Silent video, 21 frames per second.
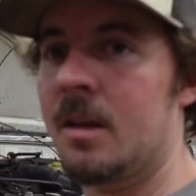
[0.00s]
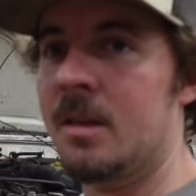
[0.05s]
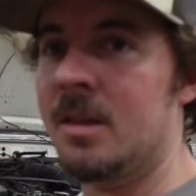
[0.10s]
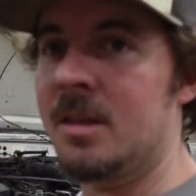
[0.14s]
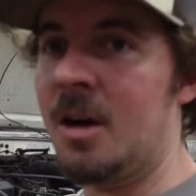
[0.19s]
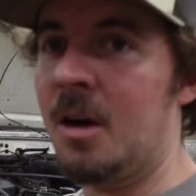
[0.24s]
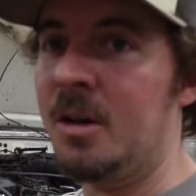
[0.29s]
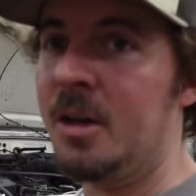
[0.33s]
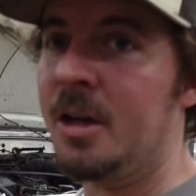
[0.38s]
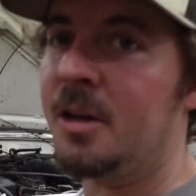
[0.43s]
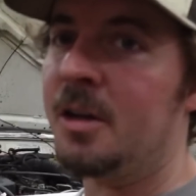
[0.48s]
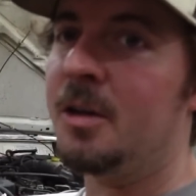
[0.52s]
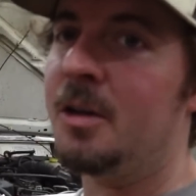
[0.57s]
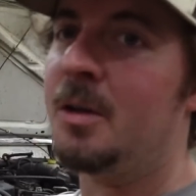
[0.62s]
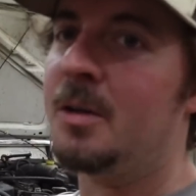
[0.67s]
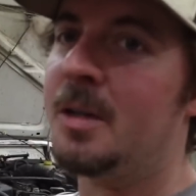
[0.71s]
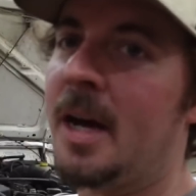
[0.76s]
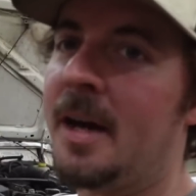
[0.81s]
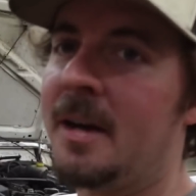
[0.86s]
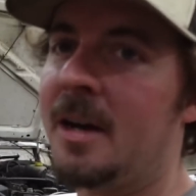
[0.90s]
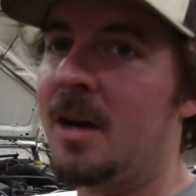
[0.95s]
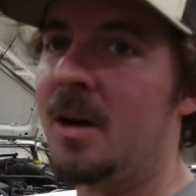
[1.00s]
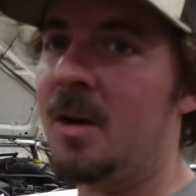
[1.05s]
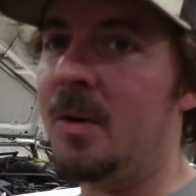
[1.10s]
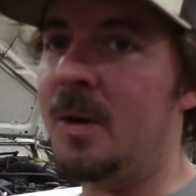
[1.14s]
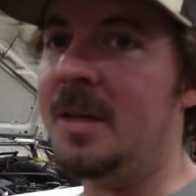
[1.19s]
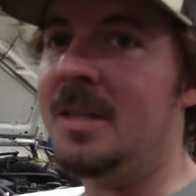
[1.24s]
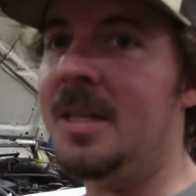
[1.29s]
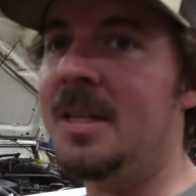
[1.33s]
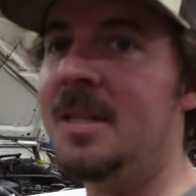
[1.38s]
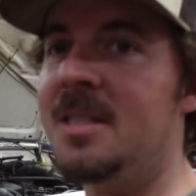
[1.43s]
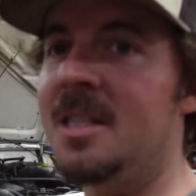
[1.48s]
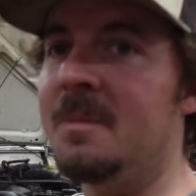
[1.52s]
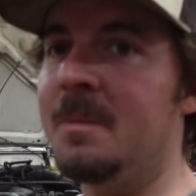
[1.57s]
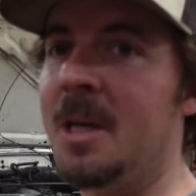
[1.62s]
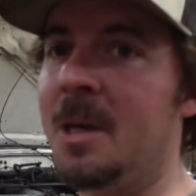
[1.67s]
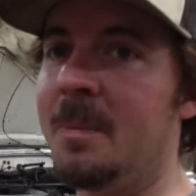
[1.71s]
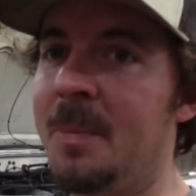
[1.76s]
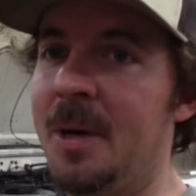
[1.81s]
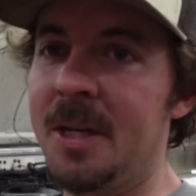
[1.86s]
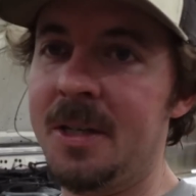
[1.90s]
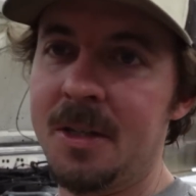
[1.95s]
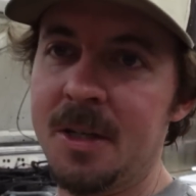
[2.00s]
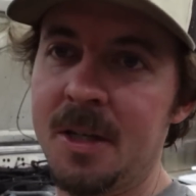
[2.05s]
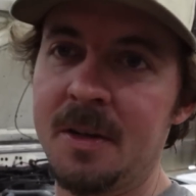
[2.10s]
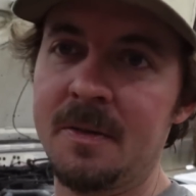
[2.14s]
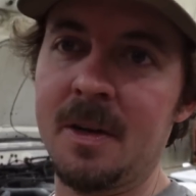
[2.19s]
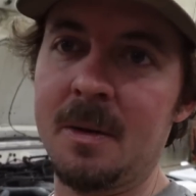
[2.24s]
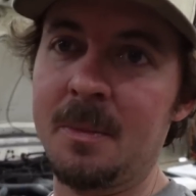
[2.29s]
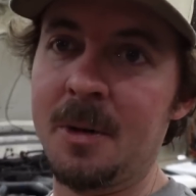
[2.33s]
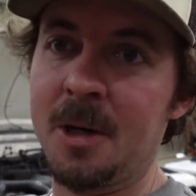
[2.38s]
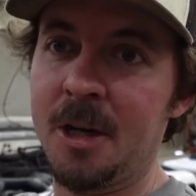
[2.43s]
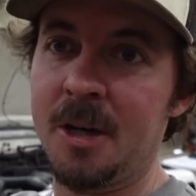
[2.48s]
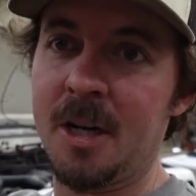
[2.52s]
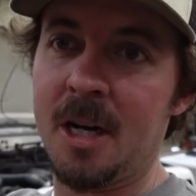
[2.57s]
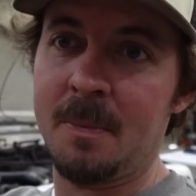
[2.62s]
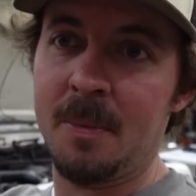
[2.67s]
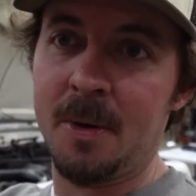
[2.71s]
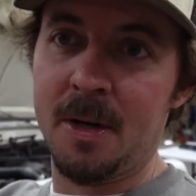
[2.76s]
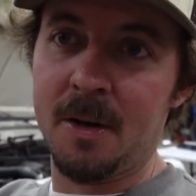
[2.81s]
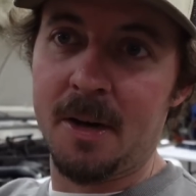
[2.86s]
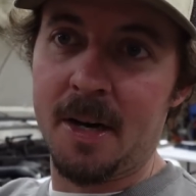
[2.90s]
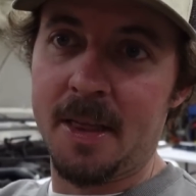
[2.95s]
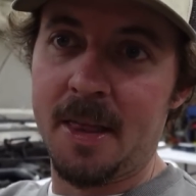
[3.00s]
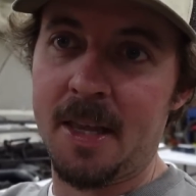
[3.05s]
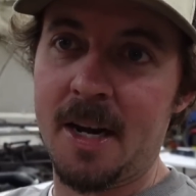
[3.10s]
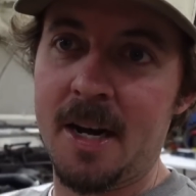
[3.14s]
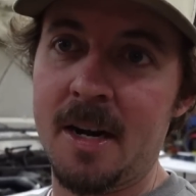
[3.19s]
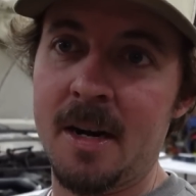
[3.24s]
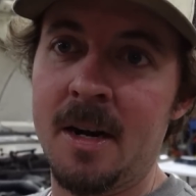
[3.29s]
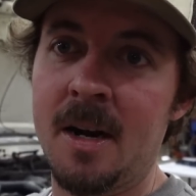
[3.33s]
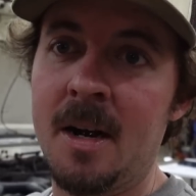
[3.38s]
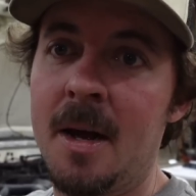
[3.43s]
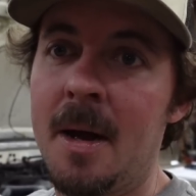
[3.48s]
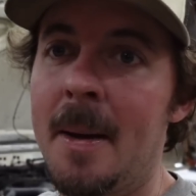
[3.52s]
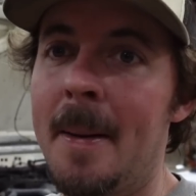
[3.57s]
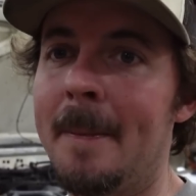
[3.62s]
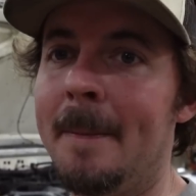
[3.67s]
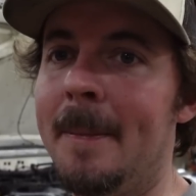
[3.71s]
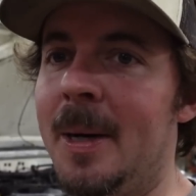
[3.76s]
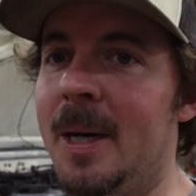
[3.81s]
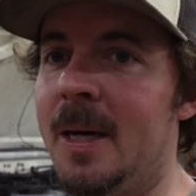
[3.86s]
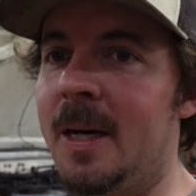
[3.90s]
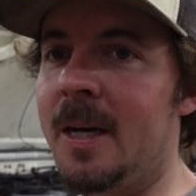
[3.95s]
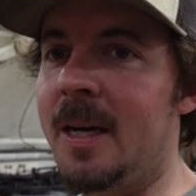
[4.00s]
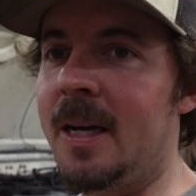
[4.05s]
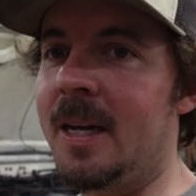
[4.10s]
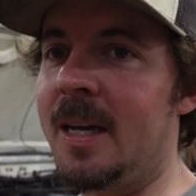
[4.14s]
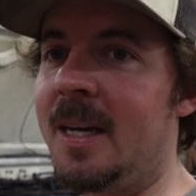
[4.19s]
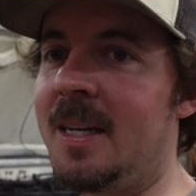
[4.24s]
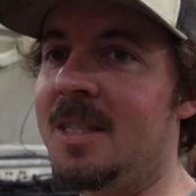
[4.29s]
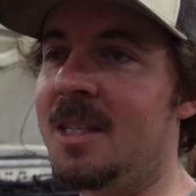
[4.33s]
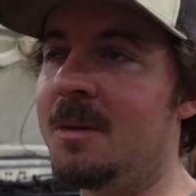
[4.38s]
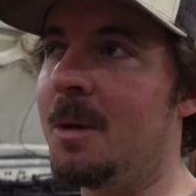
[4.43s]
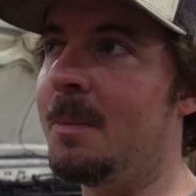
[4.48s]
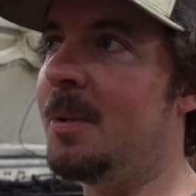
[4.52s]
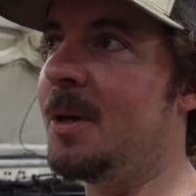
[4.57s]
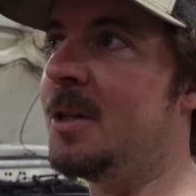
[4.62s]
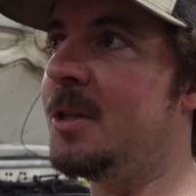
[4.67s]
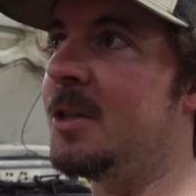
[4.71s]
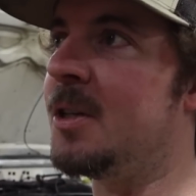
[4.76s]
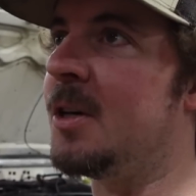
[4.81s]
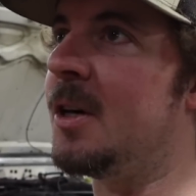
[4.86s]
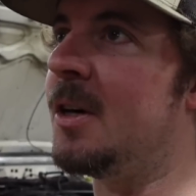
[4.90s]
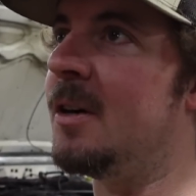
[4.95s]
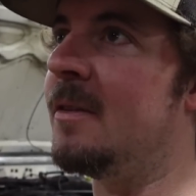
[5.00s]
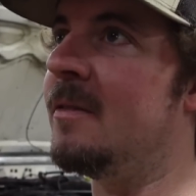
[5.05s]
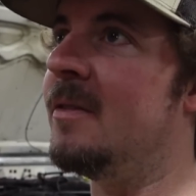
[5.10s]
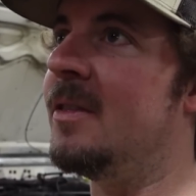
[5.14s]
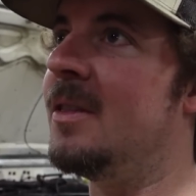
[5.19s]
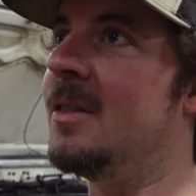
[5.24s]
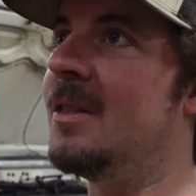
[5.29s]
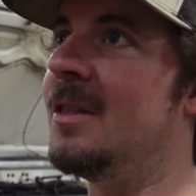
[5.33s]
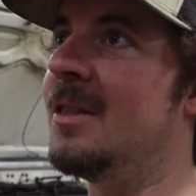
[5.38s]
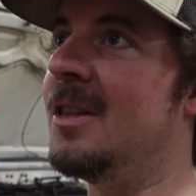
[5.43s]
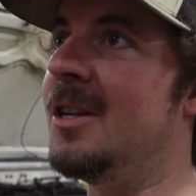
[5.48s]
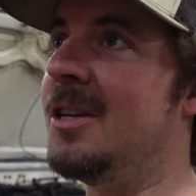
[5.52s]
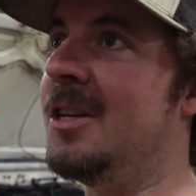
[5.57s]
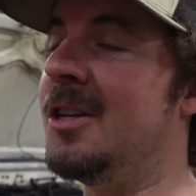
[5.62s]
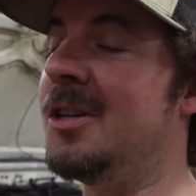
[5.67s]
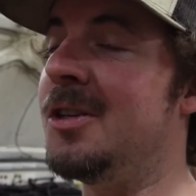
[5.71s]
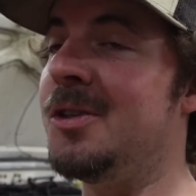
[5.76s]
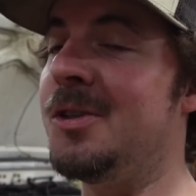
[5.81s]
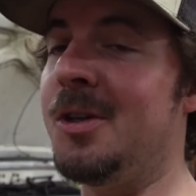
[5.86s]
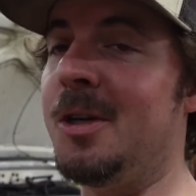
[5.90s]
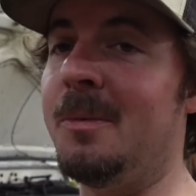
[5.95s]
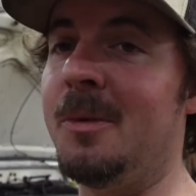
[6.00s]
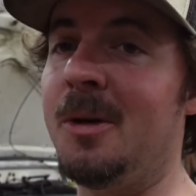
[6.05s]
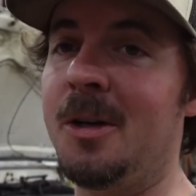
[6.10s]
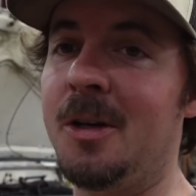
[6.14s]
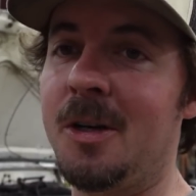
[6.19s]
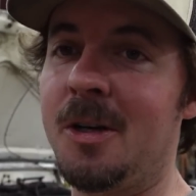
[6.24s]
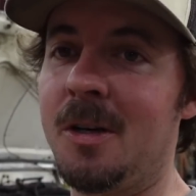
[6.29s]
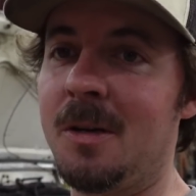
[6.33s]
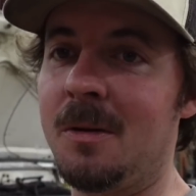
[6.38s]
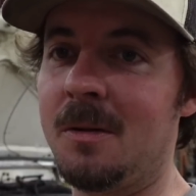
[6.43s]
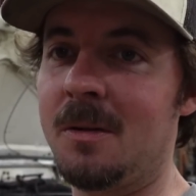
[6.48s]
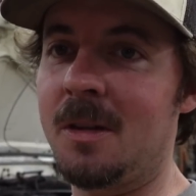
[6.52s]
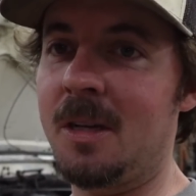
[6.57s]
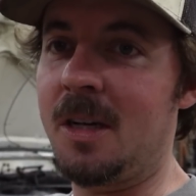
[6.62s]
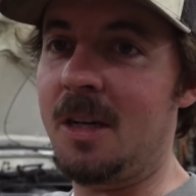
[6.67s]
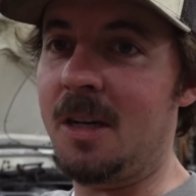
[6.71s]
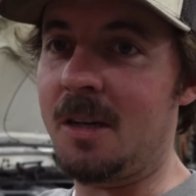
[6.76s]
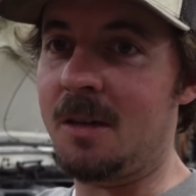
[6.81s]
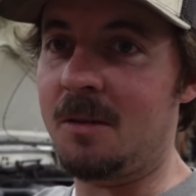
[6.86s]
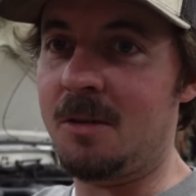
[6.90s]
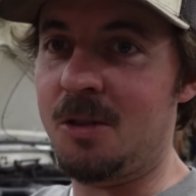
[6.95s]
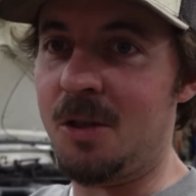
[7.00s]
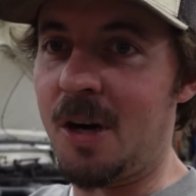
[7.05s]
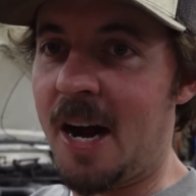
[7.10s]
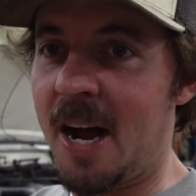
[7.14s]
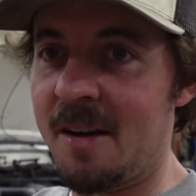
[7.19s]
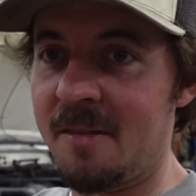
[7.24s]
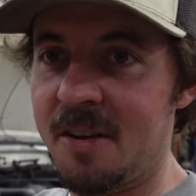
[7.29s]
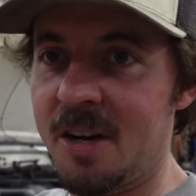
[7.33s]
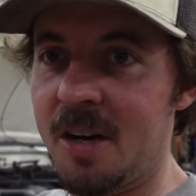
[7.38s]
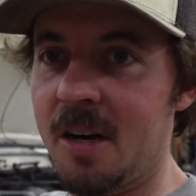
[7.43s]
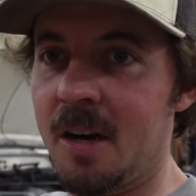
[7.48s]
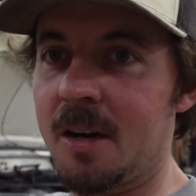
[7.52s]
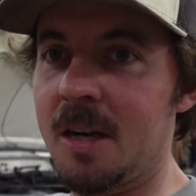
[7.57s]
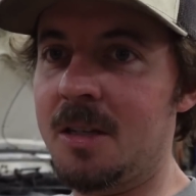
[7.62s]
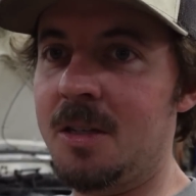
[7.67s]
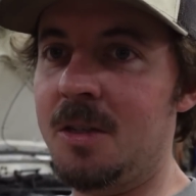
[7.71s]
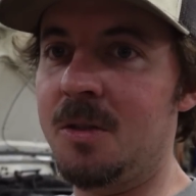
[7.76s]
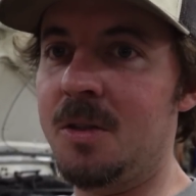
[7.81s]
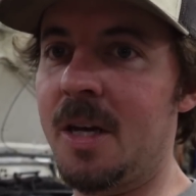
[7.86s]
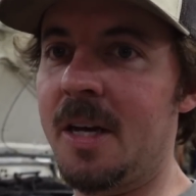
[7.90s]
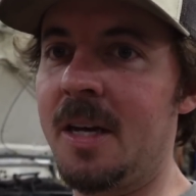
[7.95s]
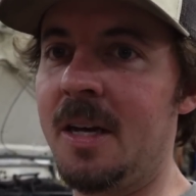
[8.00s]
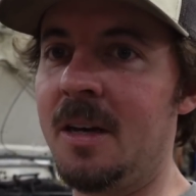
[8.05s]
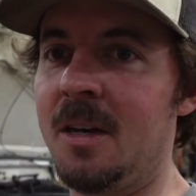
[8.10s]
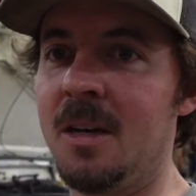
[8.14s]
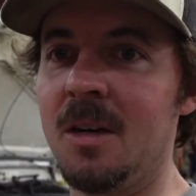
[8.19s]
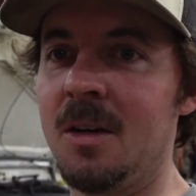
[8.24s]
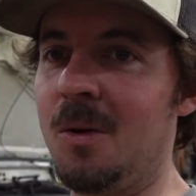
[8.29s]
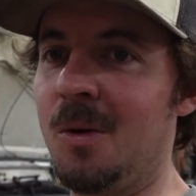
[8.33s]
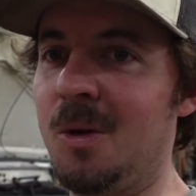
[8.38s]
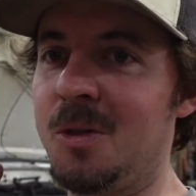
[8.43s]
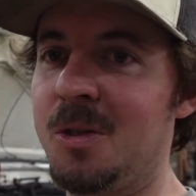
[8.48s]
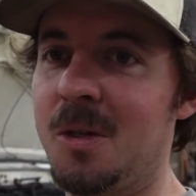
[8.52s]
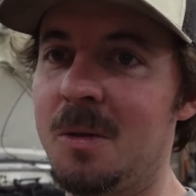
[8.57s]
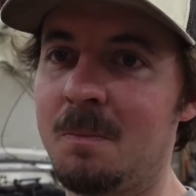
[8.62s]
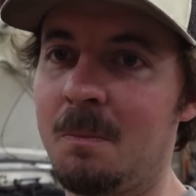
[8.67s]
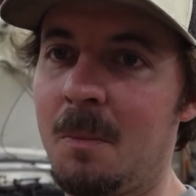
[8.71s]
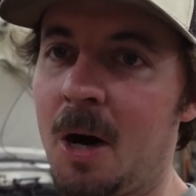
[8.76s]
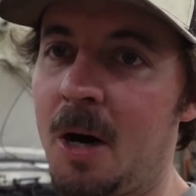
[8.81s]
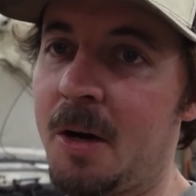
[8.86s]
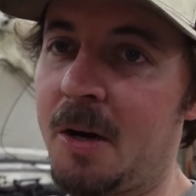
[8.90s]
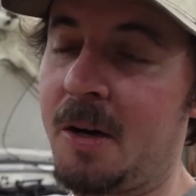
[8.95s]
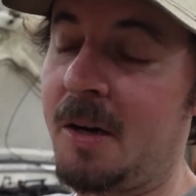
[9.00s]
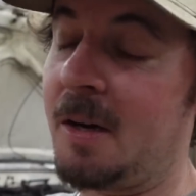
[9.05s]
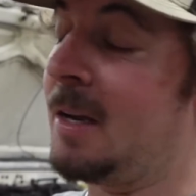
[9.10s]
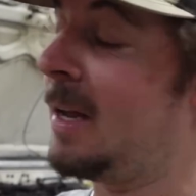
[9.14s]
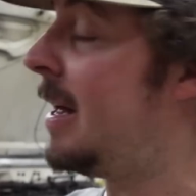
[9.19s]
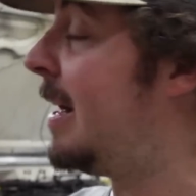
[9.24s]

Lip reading: The only clues I know is he sent me a picture. If I'm good, I'll put it right there. But he sent me a picture of the distributor, the drive gear, I guess you'd say, was just murdered.